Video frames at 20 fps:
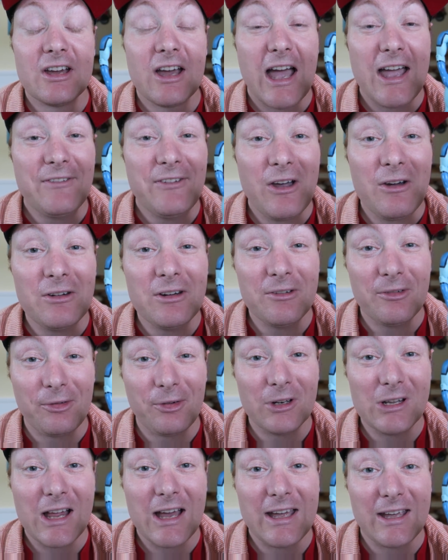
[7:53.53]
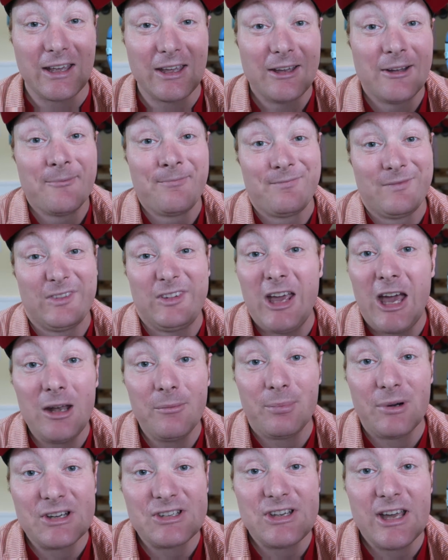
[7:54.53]
I found it for like
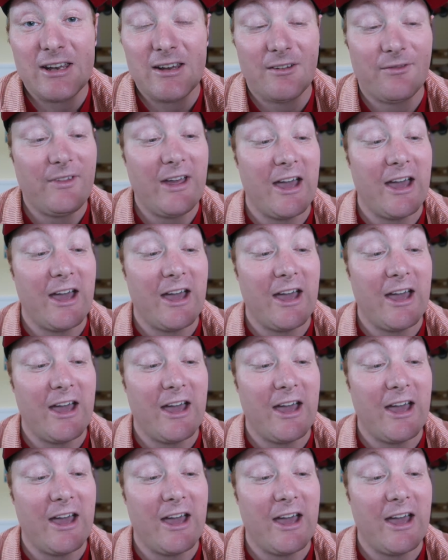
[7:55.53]
ten percent of